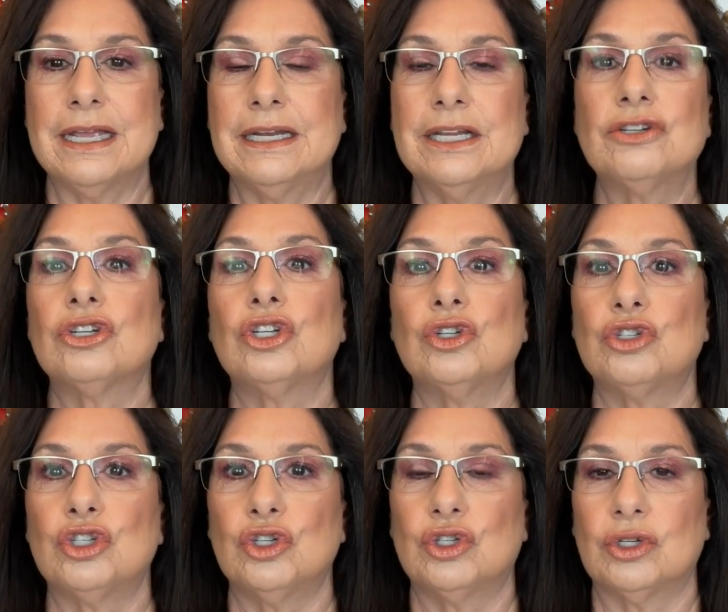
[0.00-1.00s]
it
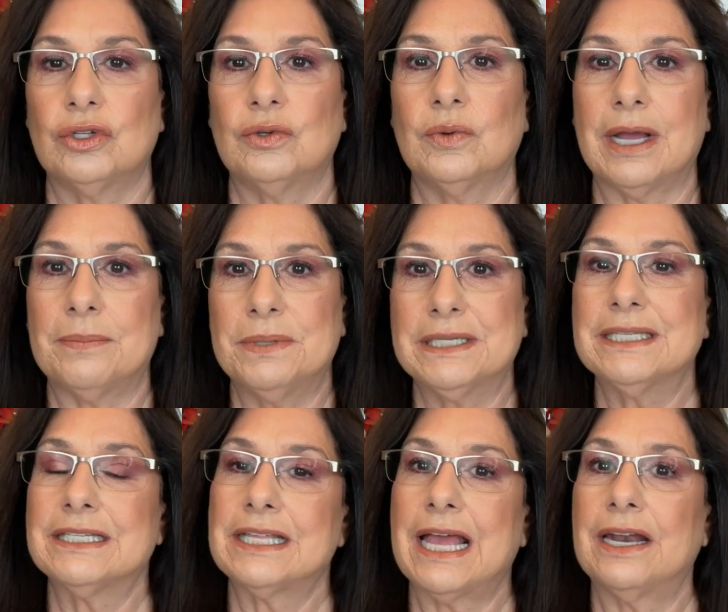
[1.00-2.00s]
introduced you to a
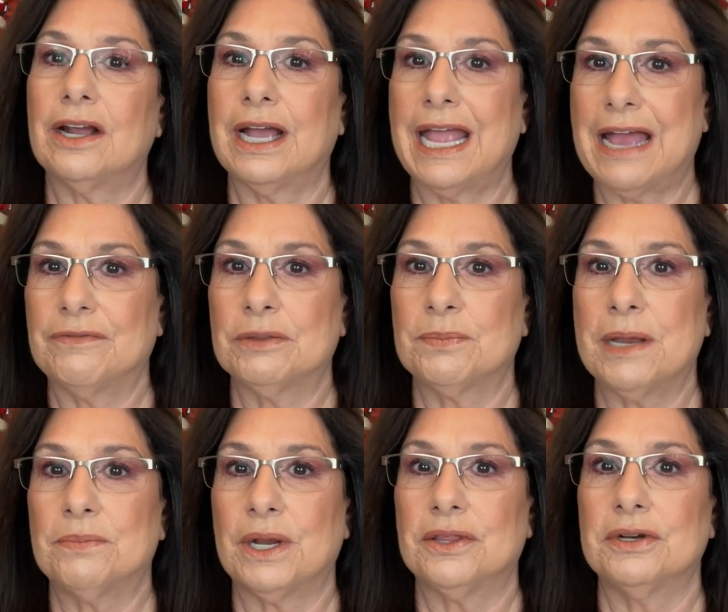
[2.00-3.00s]
business that I have with my
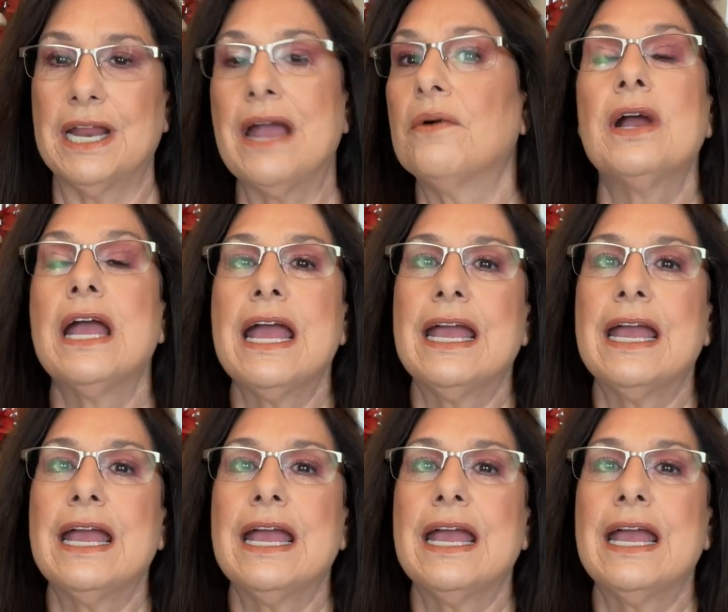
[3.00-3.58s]
brother now.